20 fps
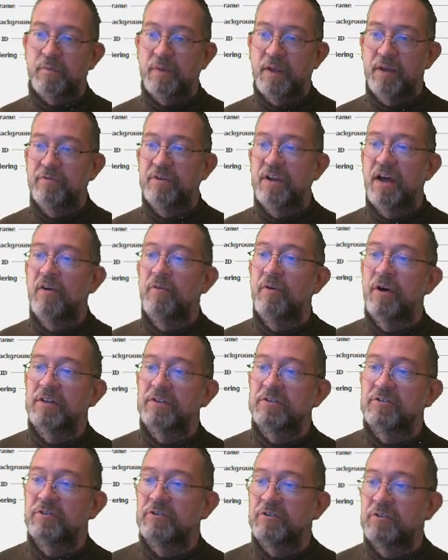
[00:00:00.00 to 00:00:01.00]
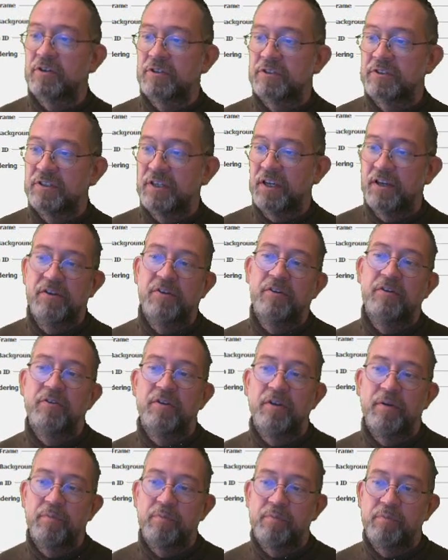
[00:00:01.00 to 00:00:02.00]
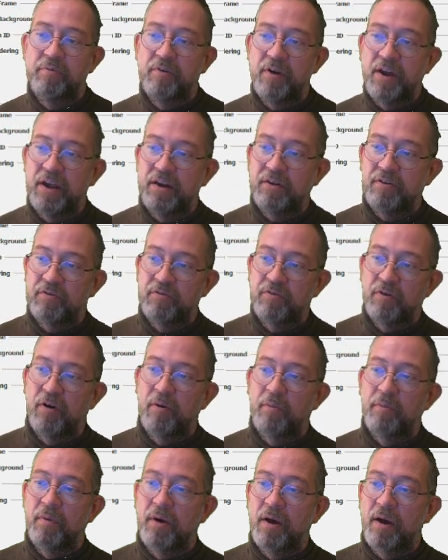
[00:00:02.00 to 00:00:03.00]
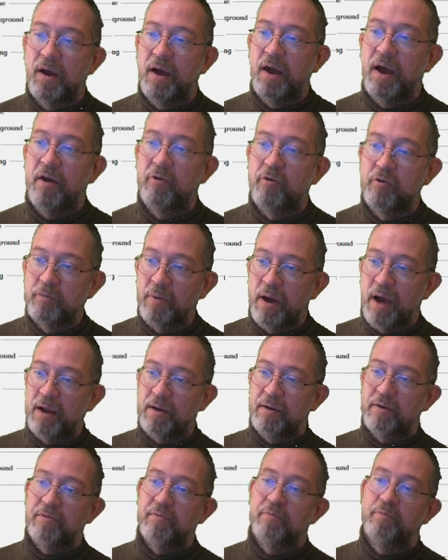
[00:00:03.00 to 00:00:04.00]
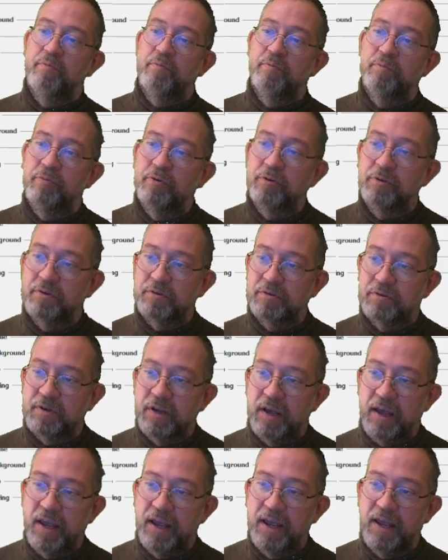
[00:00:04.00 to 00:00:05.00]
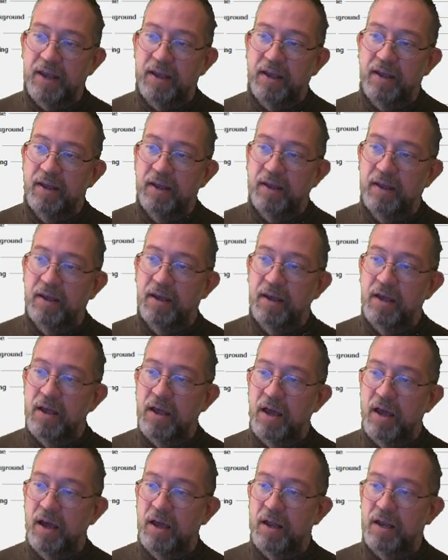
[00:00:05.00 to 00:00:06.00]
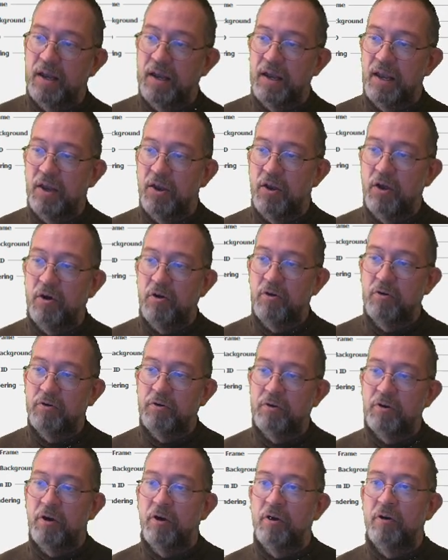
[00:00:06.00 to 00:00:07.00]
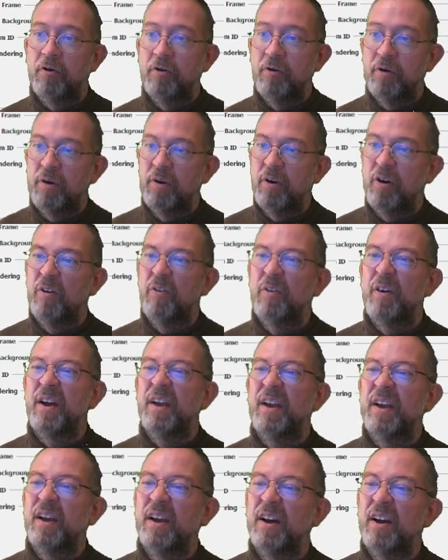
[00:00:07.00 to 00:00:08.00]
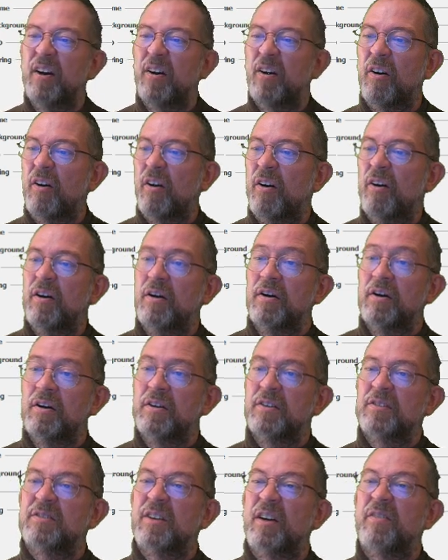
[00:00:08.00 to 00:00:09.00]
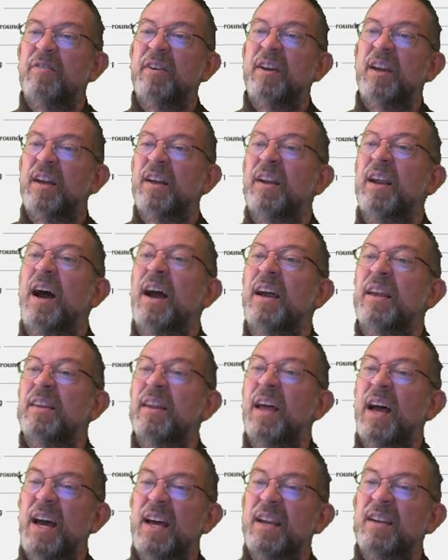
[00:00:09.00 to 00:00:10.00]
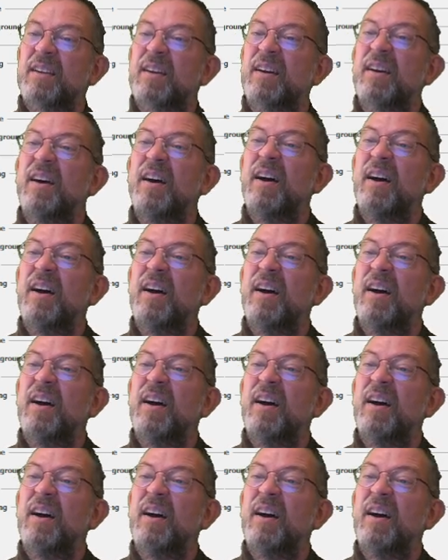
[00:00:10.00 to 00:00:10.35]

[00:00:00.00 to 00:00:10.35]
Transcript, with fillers: If you now want to continue the breadcrumb, I would might put a logo over here or something like that.